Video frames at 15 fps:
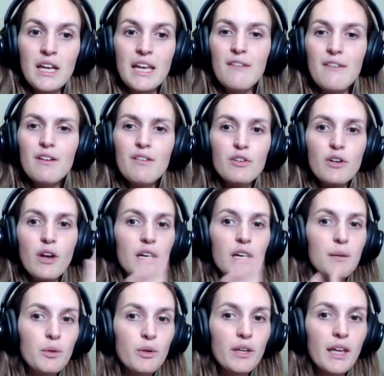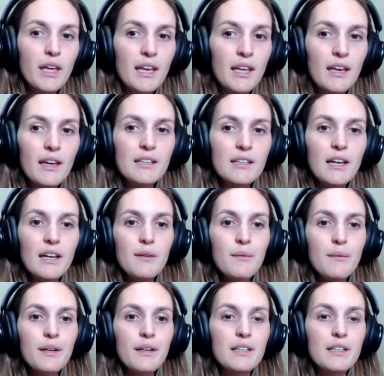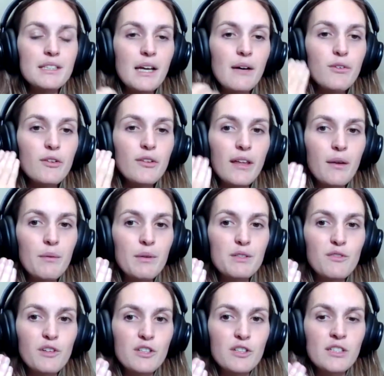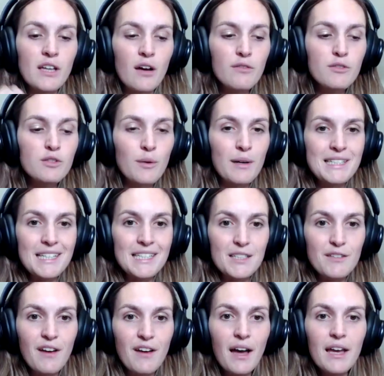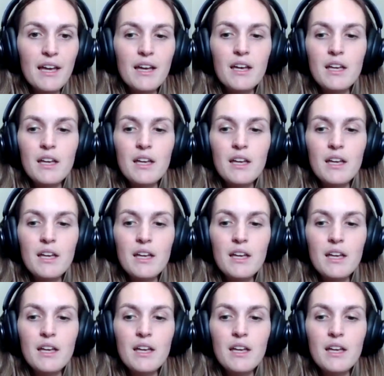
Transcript: Even if you're not communicating it to anyone, it's helpful language for yourself to identify